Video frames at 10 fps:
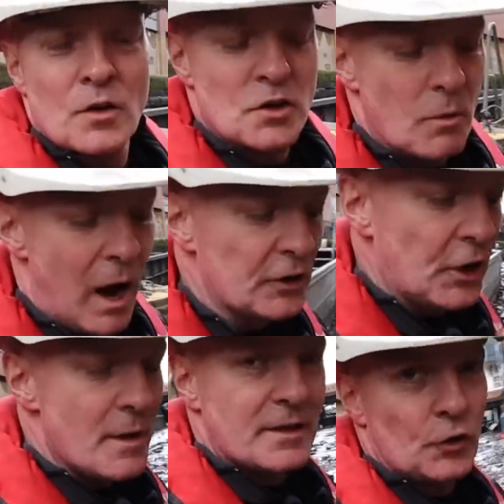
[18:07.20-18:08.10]
So what I'll
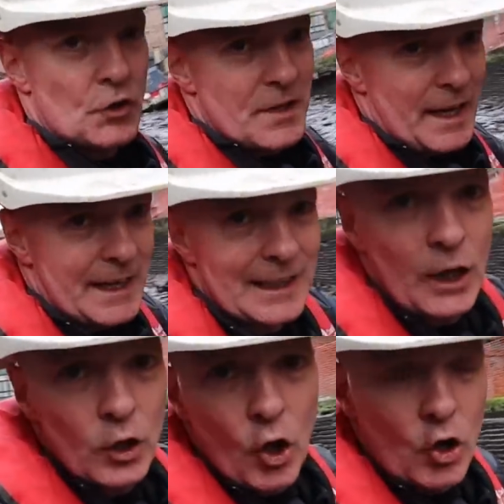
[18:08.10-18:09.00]
do is I'll just take a
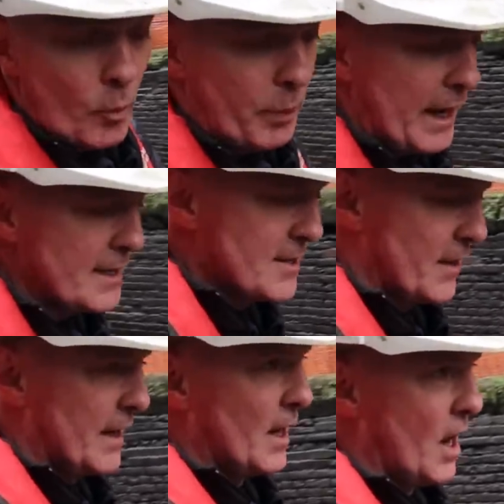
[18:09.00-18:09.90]
little look up here to
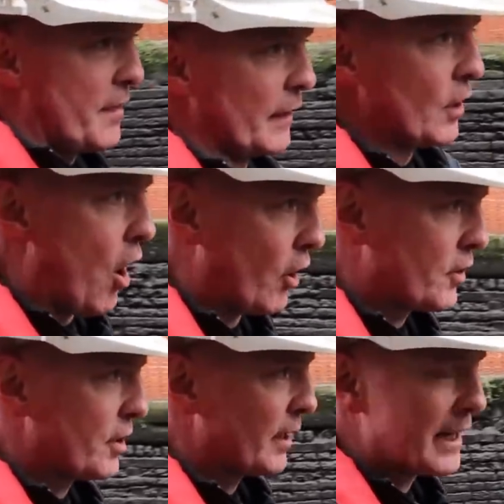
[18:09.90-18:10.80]
the lock.
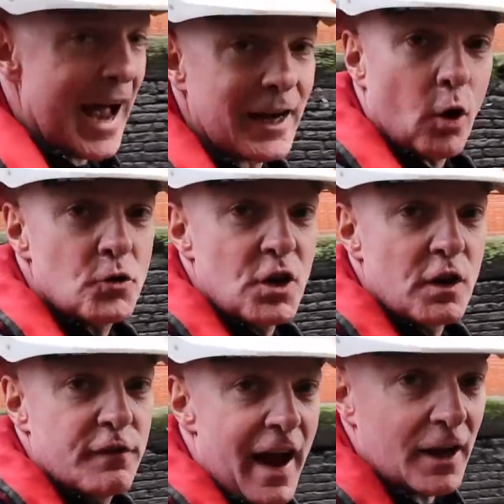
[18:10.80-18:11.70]
Can't go too
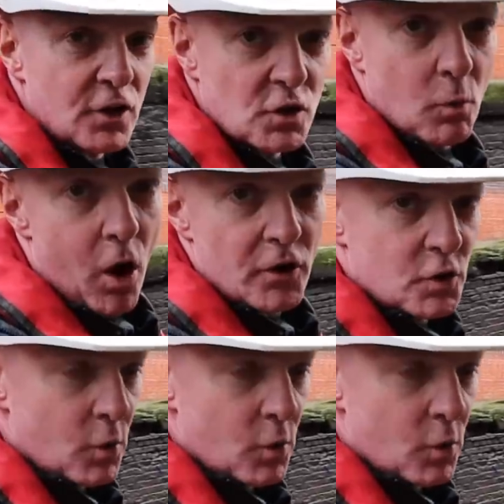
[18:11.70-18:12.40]
far because the water's